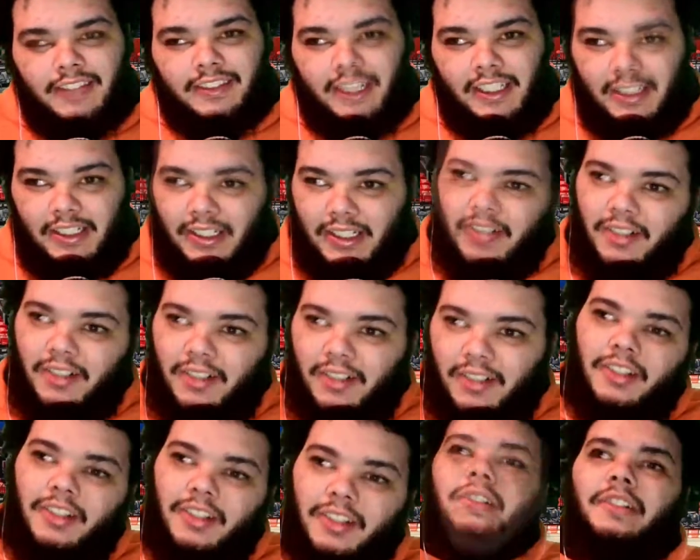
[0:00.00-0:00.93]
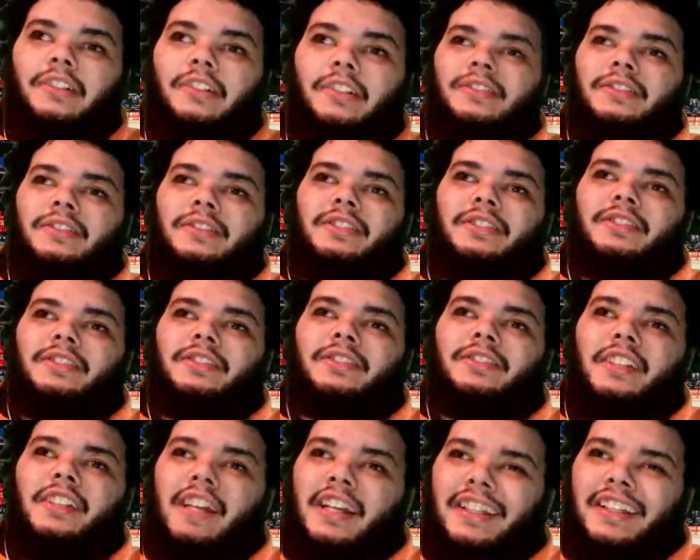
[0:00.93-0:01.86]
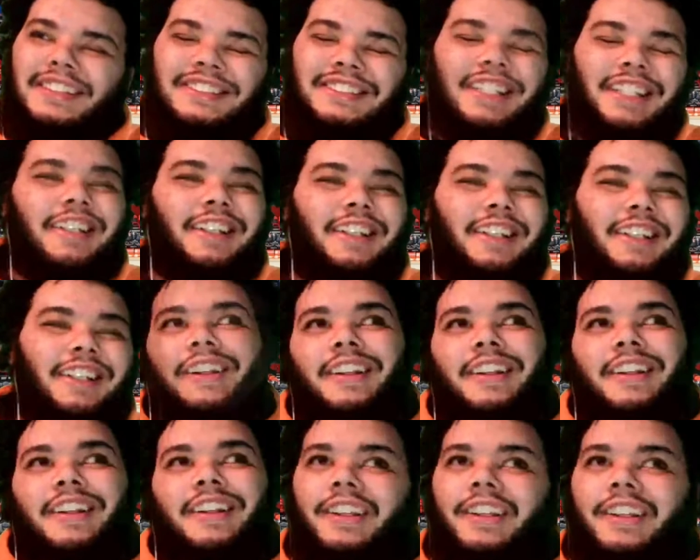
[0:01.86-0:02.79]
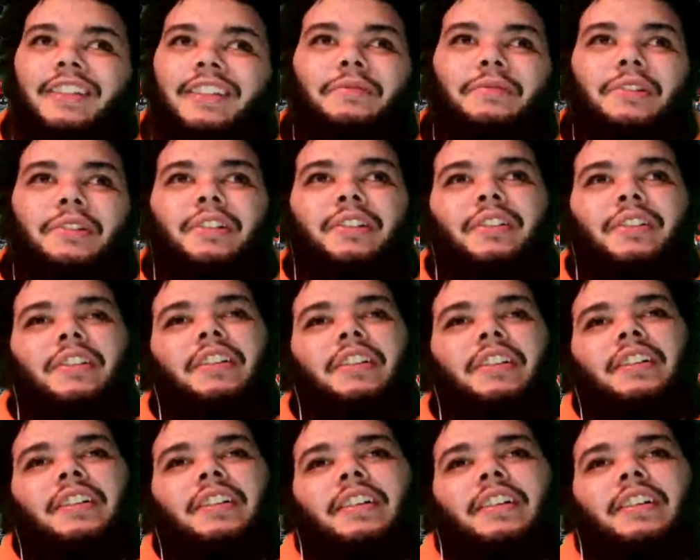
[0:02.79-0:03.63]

is that all for the lows? I guess that kind of is. Well,